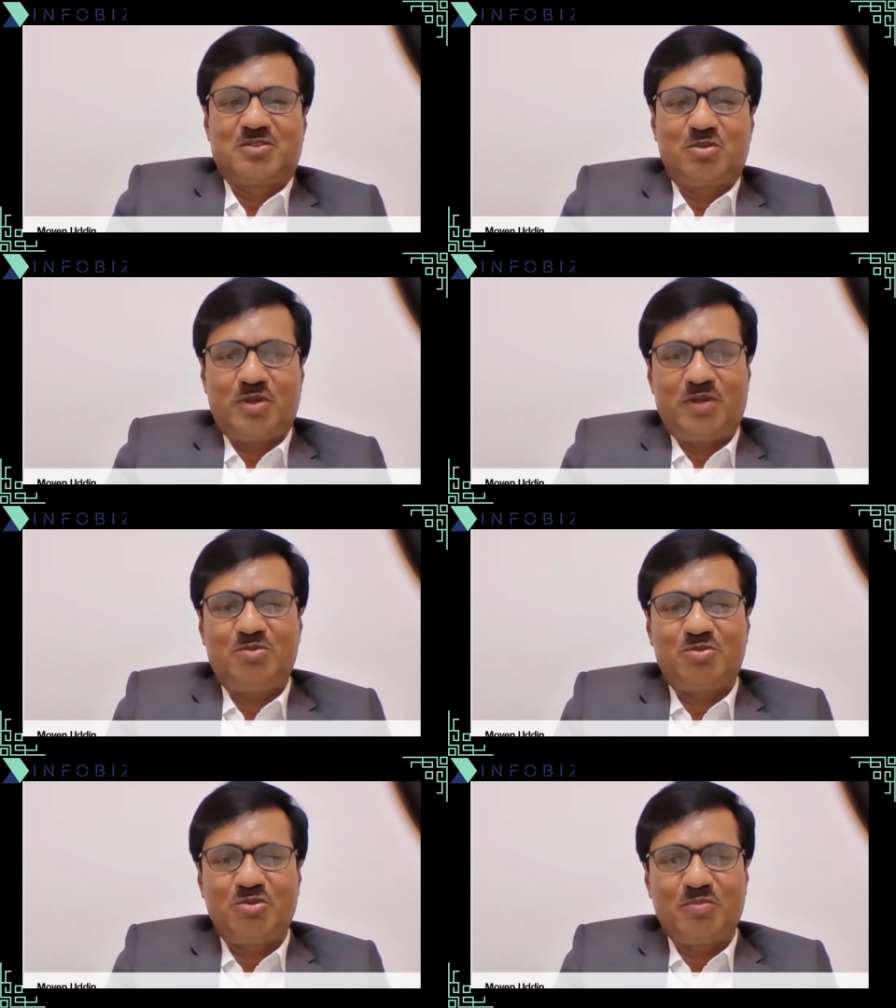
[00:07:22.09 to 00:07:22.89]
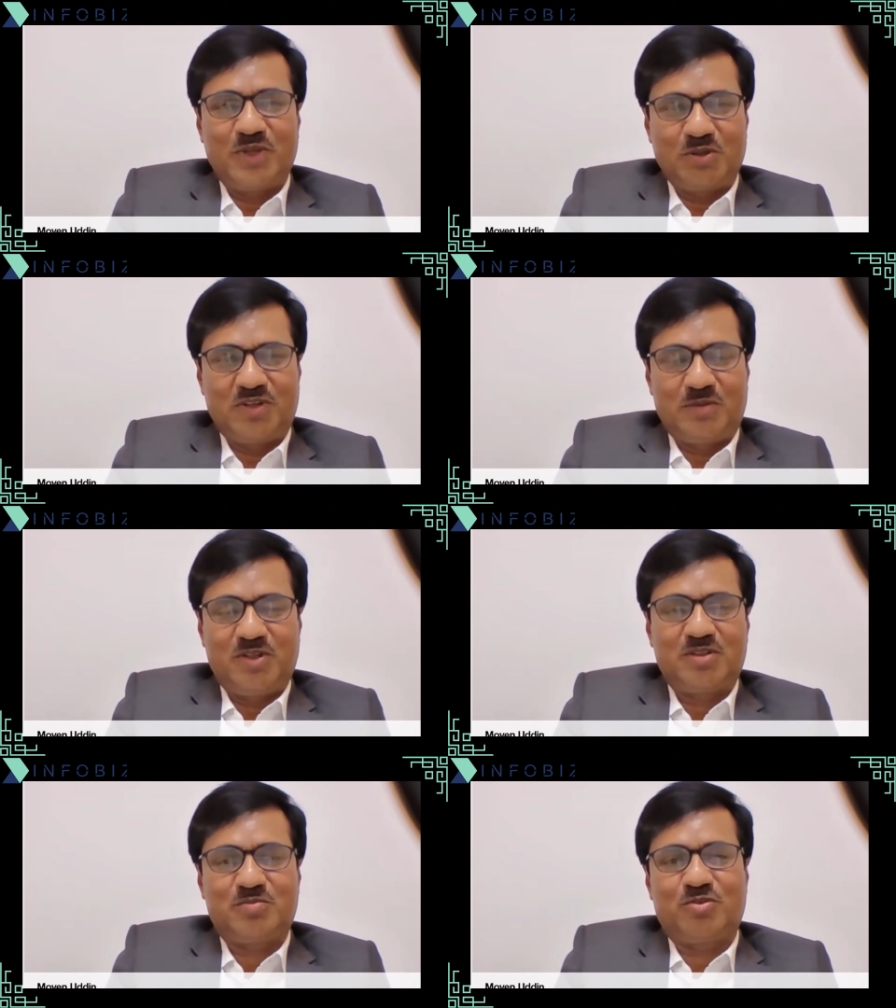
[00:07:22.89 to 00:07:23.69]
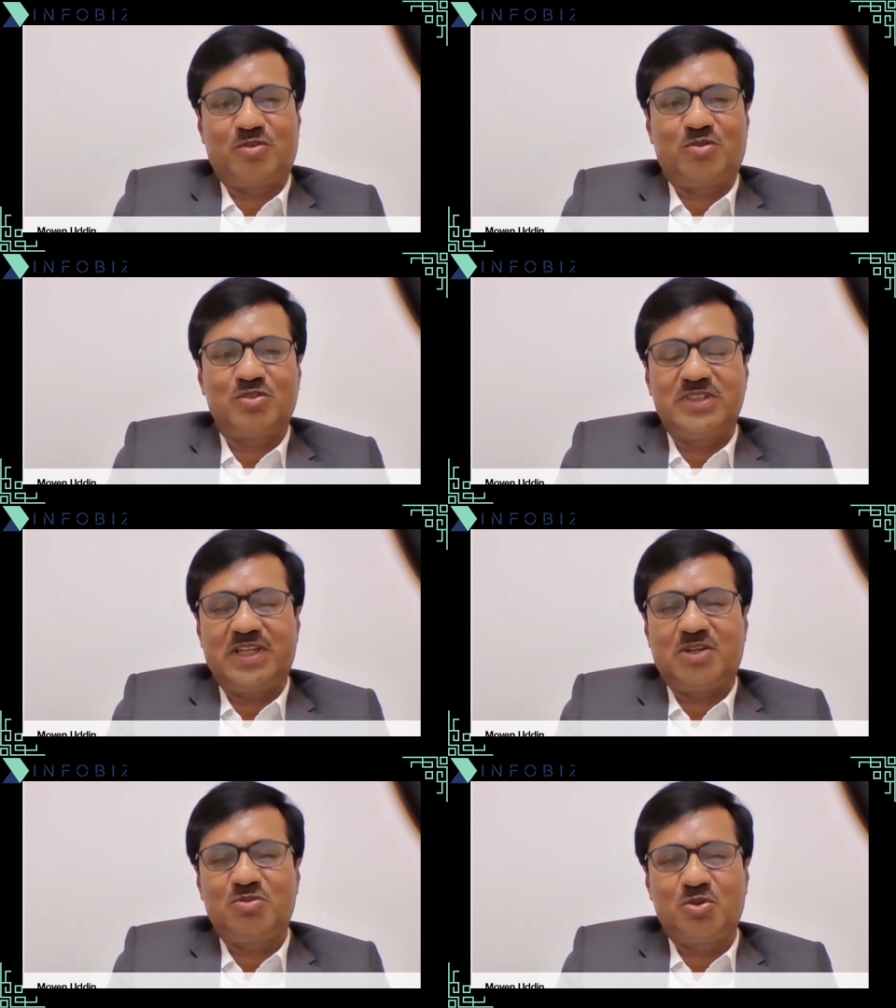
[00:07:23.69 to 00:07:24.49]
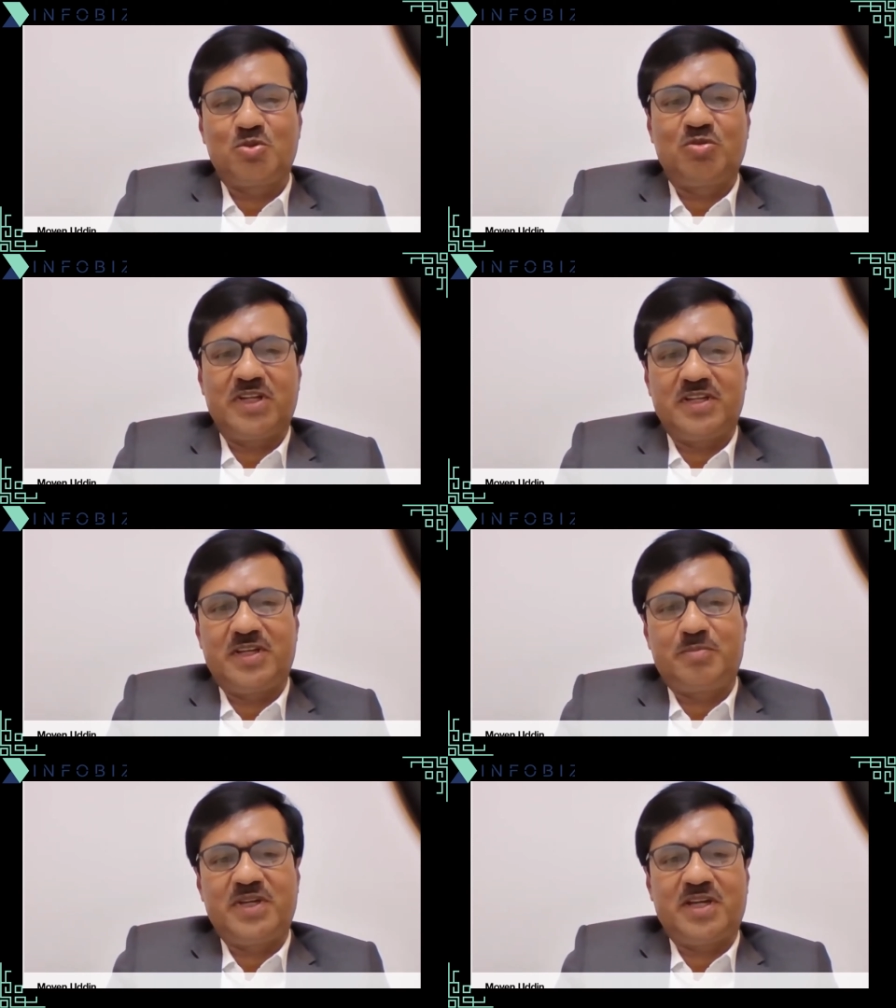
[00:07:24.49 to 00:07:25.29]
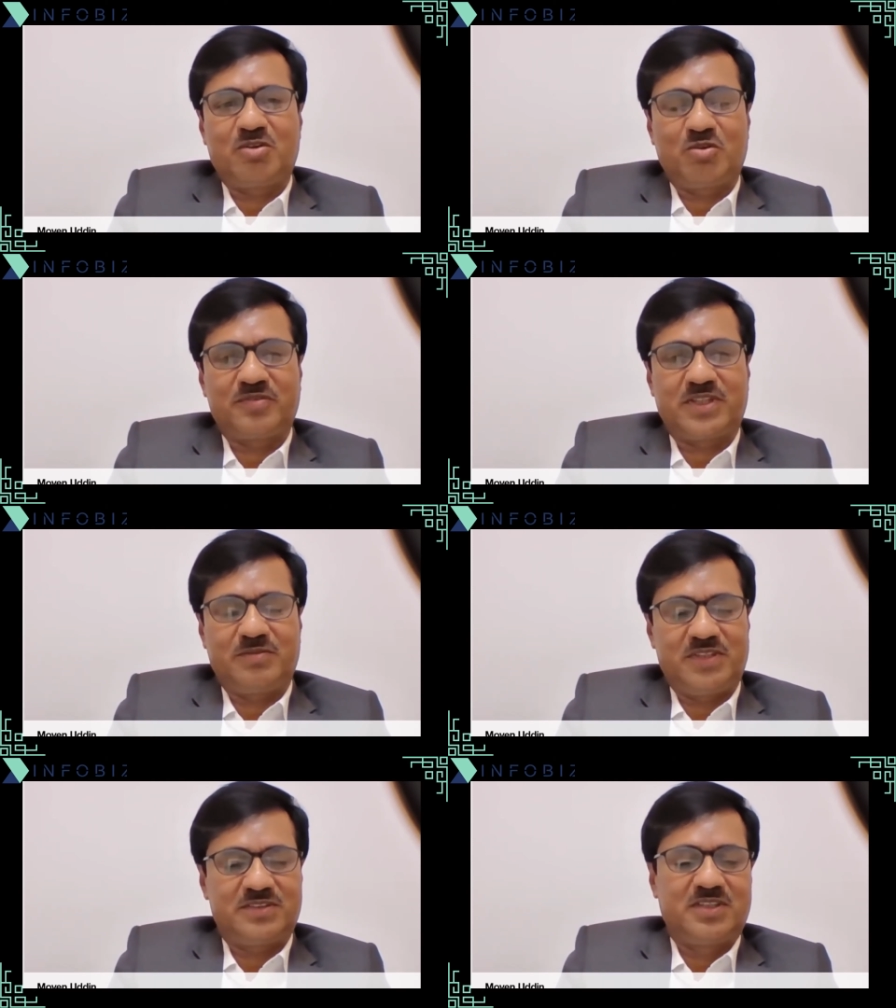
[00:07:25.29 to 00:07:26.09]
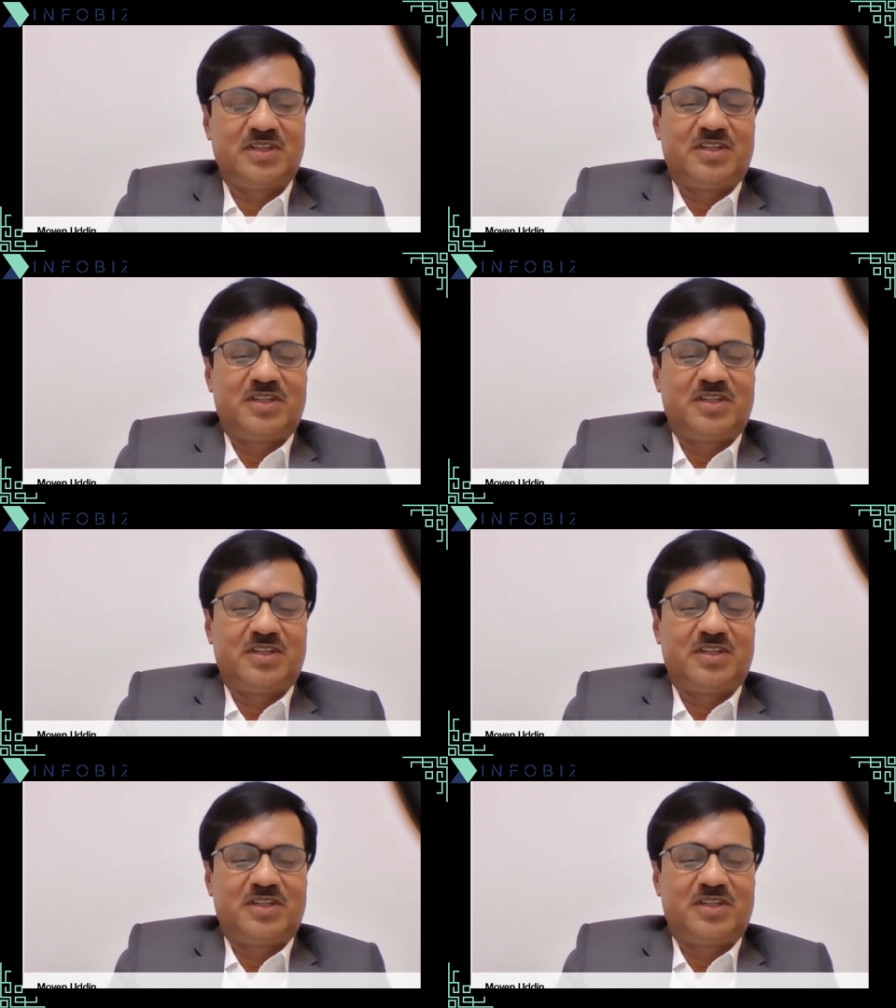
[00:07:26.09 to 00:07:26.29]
If we do it manually, because for closing account, we don't have any API or web service.